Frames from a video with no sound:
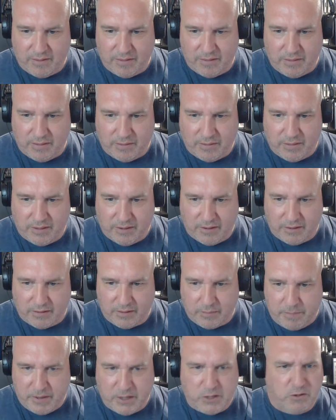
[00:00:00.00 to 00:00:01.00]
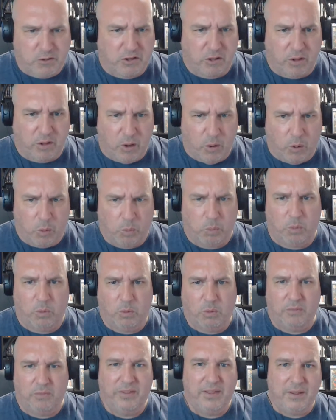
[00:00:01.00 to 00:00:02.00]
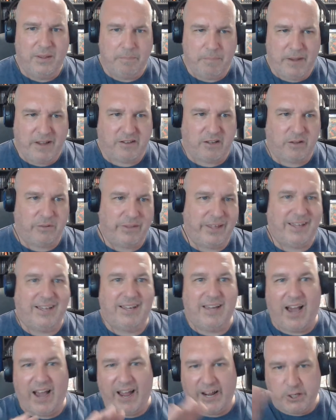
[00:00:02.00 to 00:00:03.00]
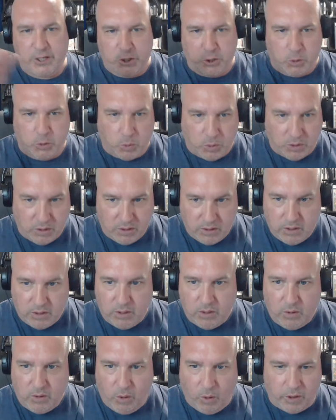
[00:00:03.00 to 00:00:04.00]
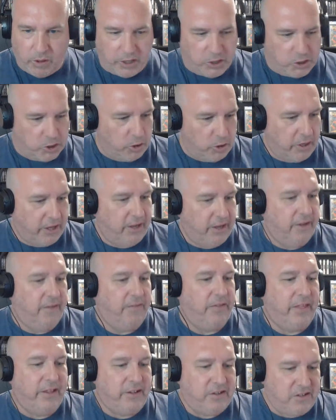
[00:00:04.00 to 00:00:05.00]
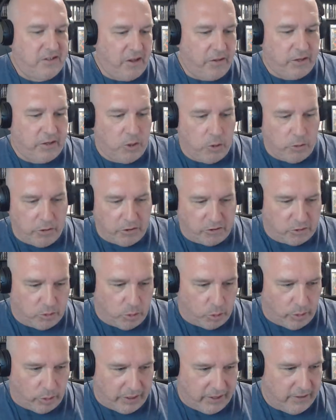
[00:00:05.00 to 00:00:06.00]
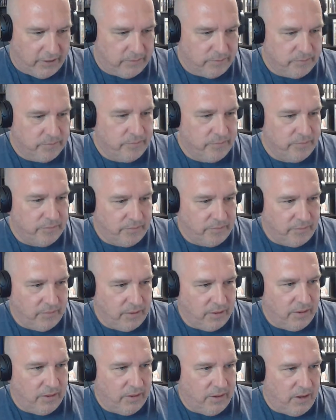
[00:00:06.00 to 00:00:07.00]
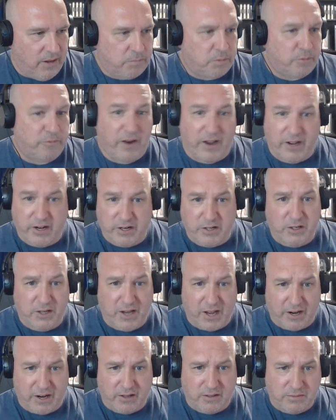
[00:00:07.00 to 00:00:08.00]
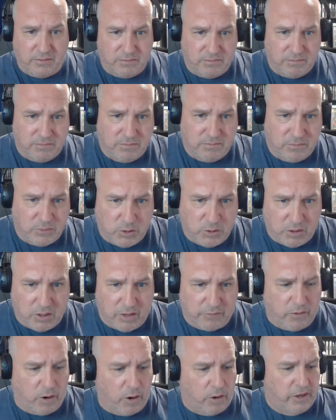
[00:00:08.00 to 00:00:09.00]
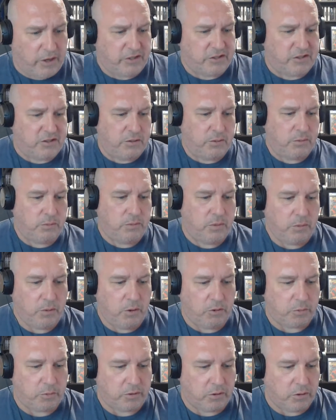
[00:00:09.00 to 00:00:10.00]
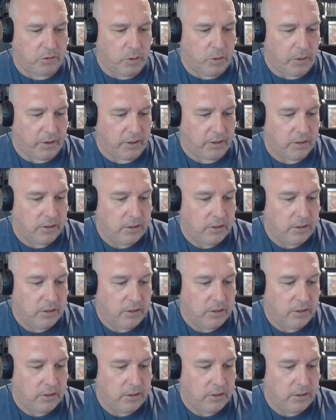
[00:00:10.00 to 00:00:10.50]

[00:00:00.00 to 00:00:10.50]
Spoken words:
the pictures alone will basically guide you on a journey, telling you the story, provided you got a good enough artist who knows what they're doing.